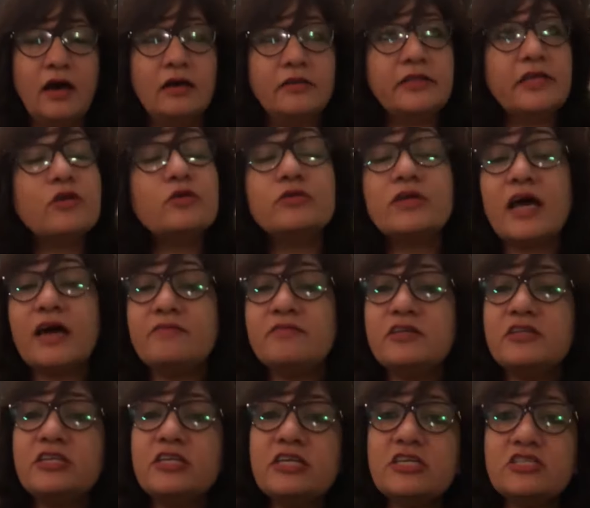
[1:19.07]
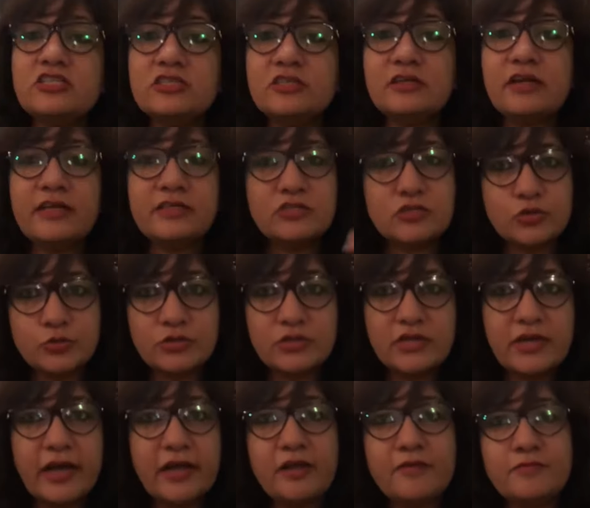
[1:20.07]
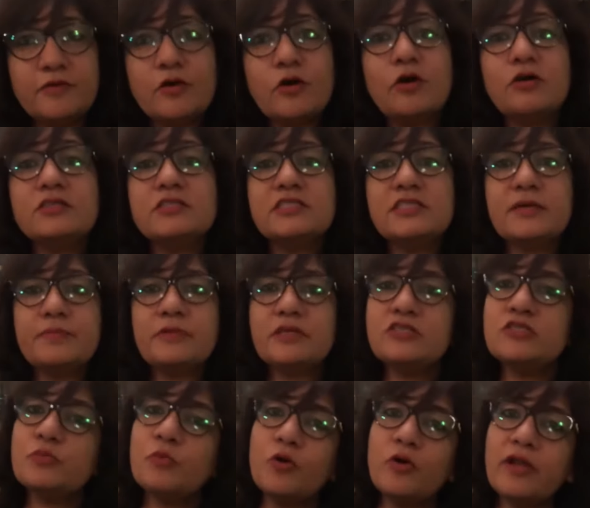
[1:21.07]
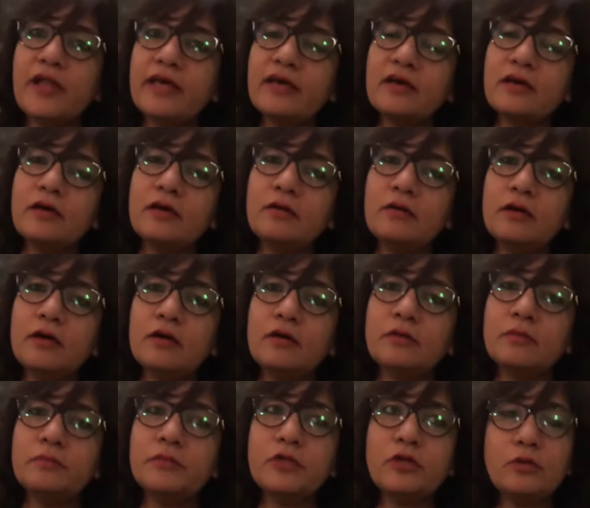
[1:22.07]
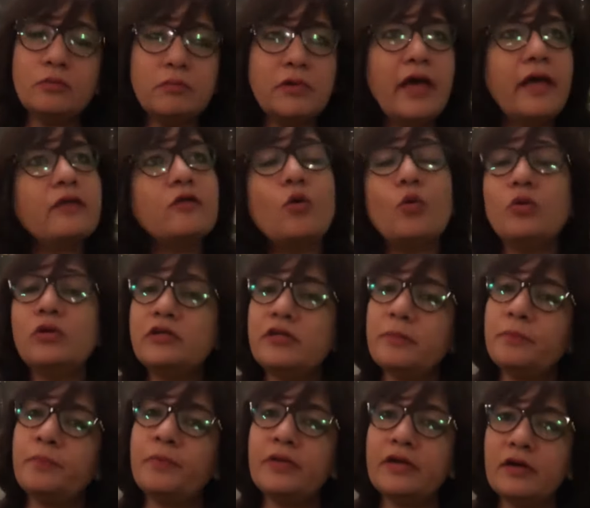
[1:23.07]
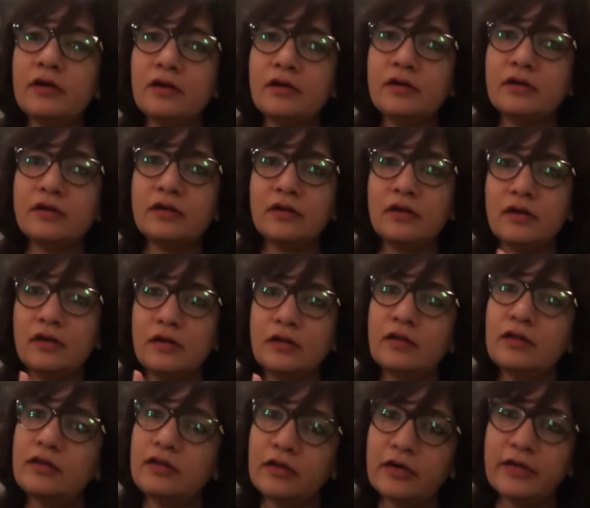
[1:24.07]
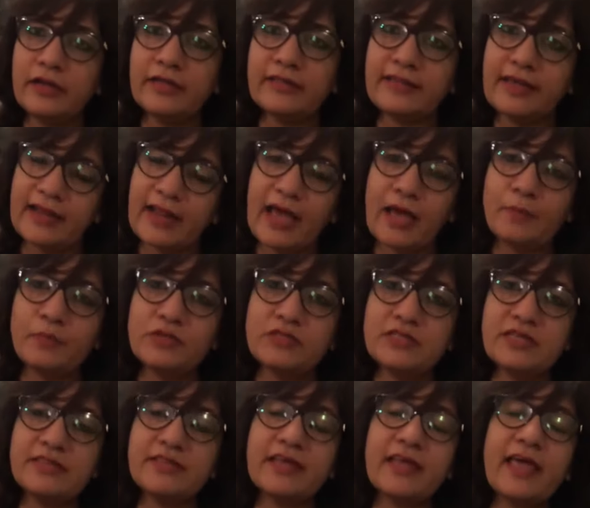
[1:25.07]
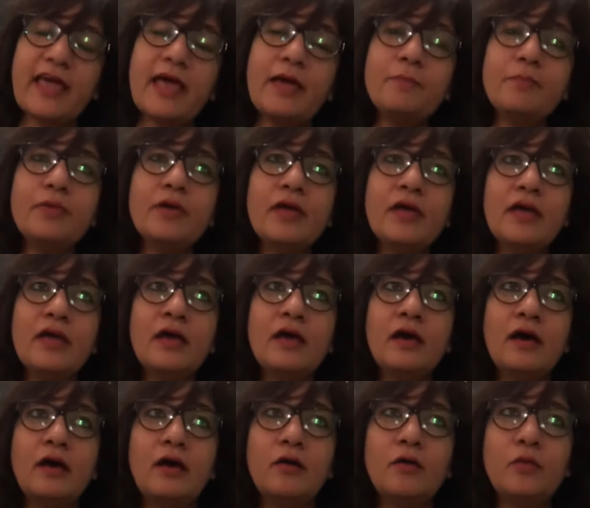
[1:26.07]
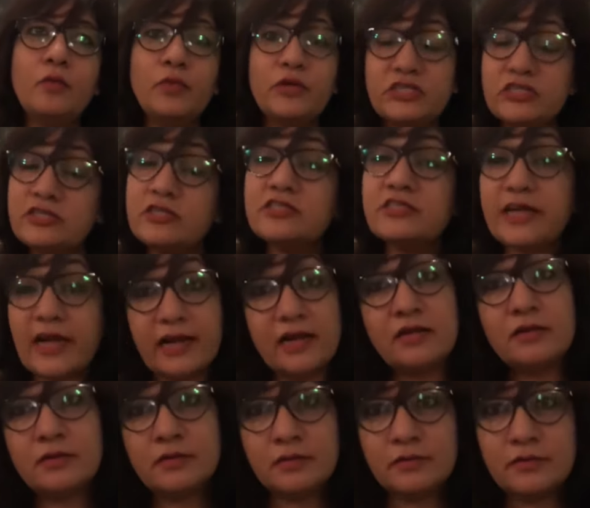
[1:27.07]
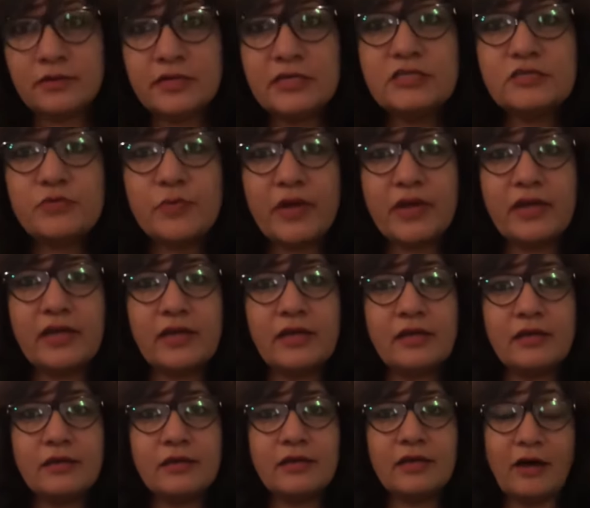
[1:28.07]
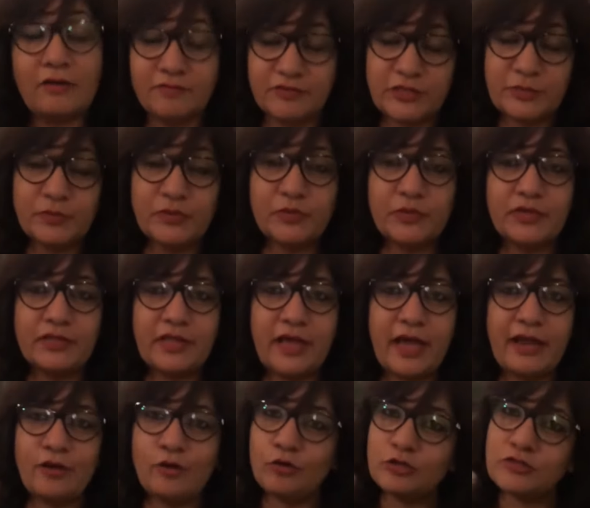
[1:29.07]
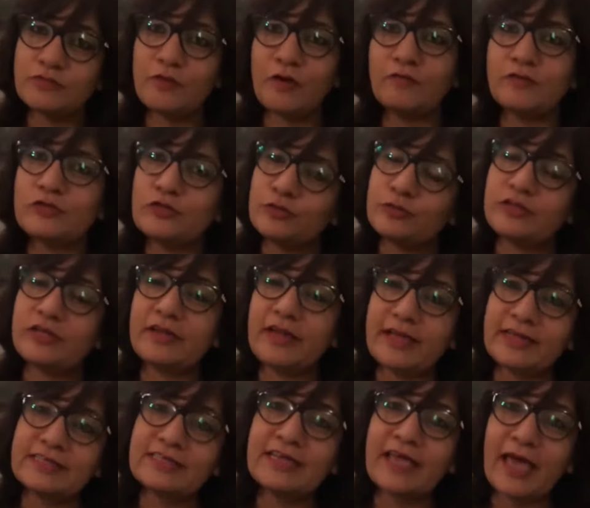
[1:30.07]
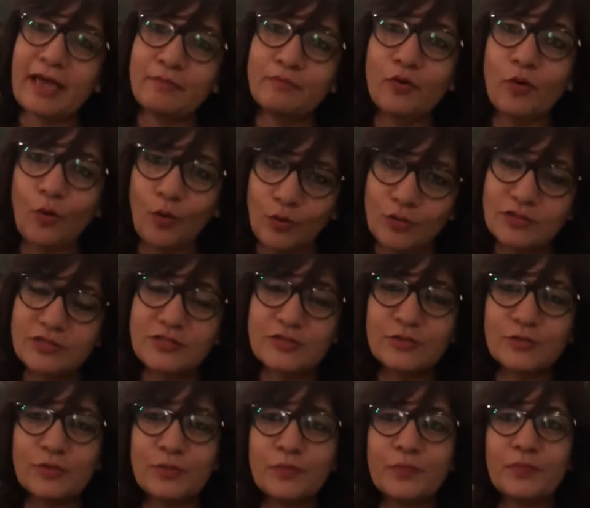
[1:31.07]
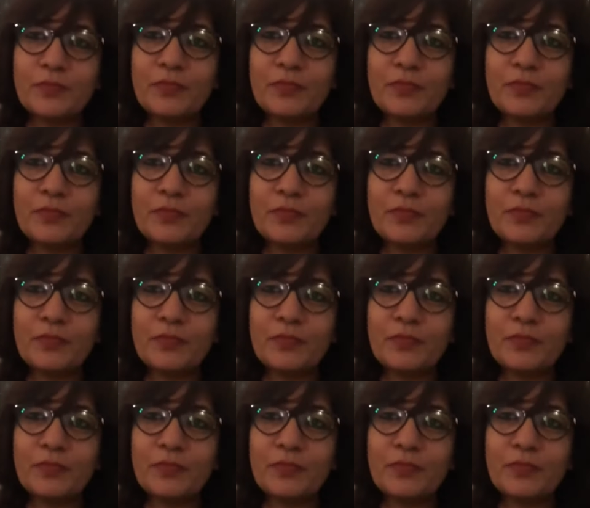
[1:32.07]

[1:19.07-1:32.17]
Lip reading: They don't have the teacher and student kind of a concept. It's more like an older peer learning that happens at the camp, which the child is very comfortable with and looks forward to the next camp also.